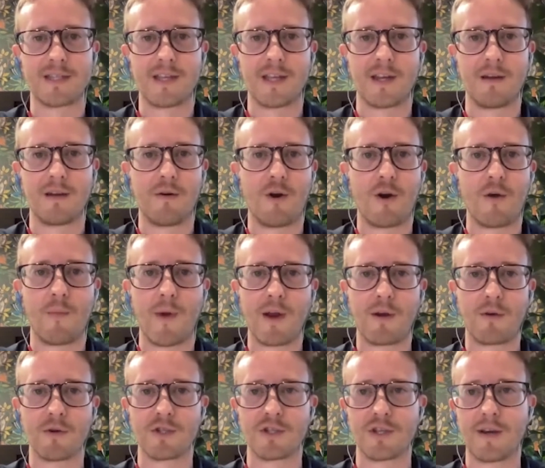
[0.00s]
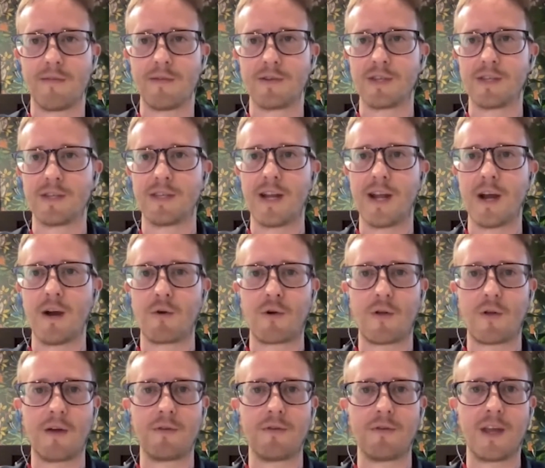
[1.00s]
in our microservices and how
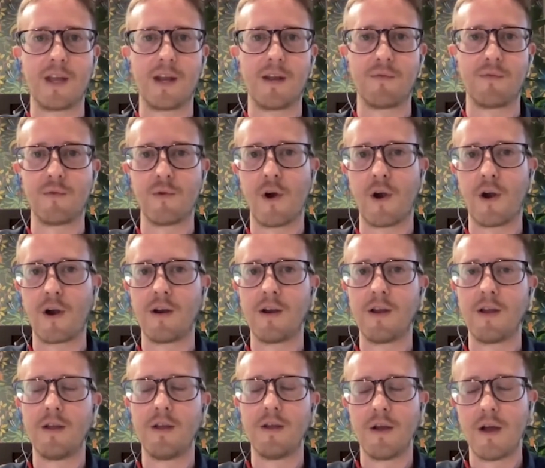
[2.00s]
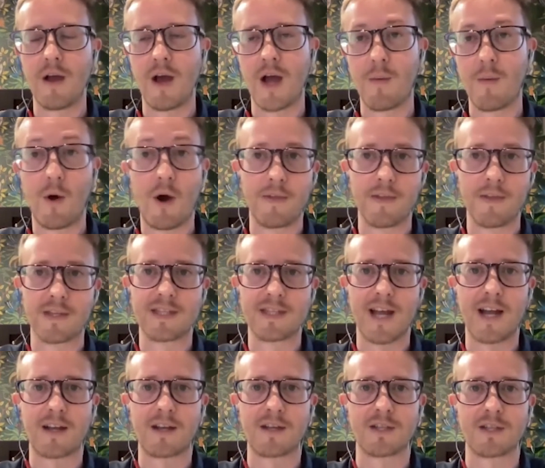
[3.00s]
cloud native we are on the stack.